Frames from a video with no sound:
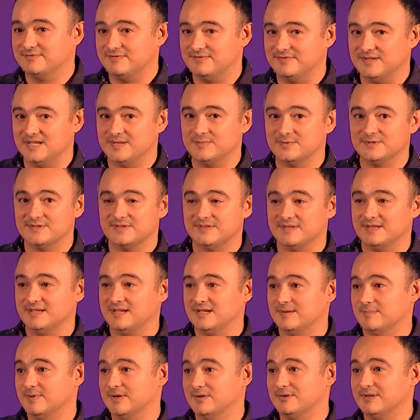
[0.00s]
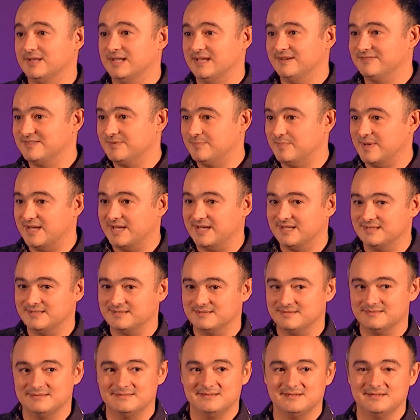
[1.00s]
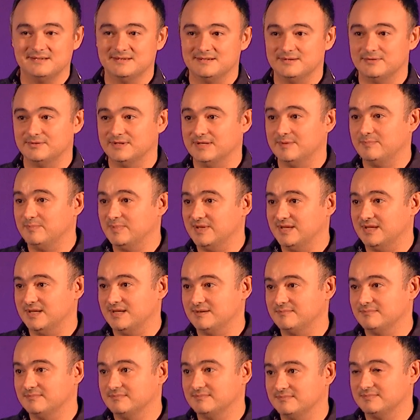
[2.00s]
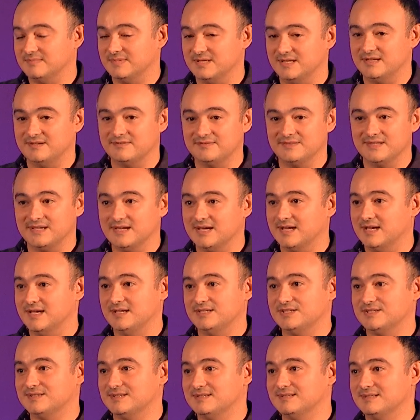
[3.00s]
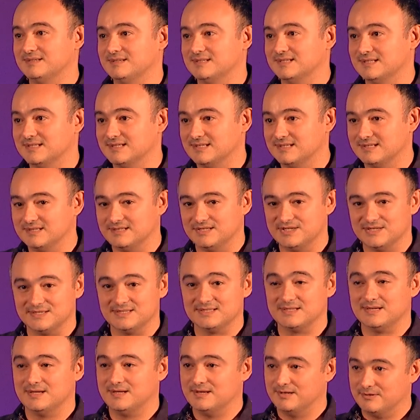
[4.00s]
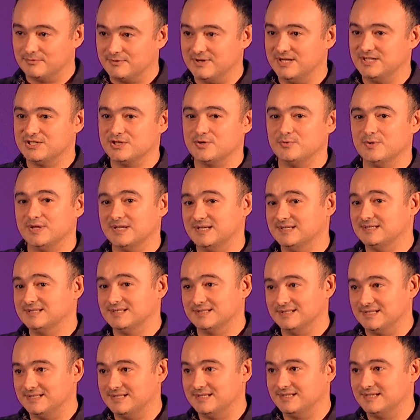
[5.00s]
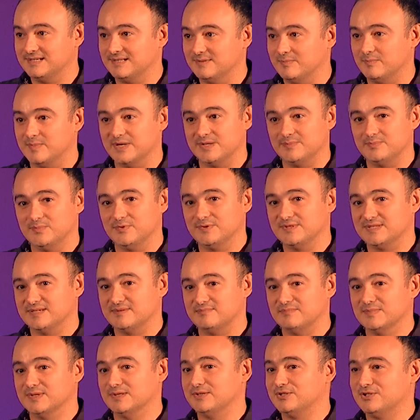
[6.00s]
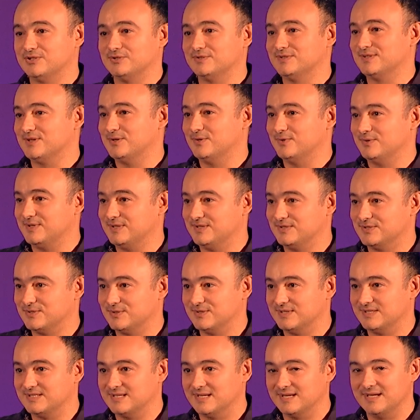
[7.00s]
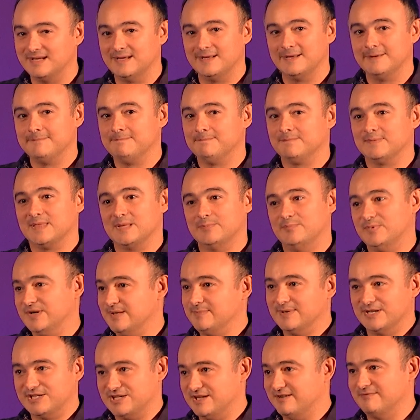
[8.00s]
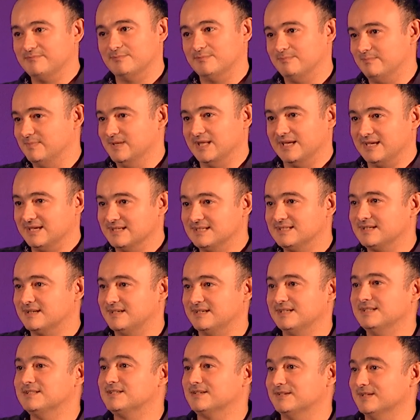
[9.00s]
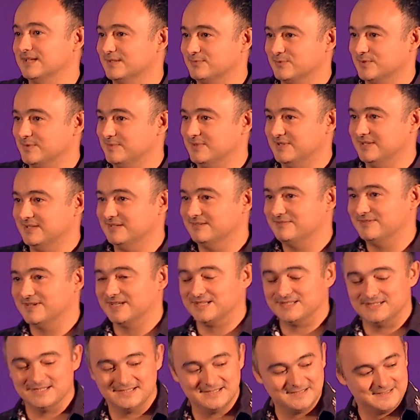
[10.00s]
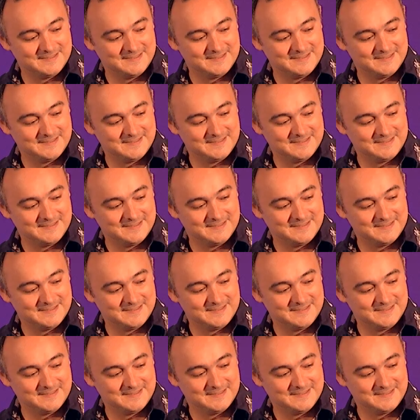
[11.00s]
famous thing about left pad on NPM, if the guy didn't just rage quit and deleted it, but put some malicious code into it, pretty much like entire internet would be infected.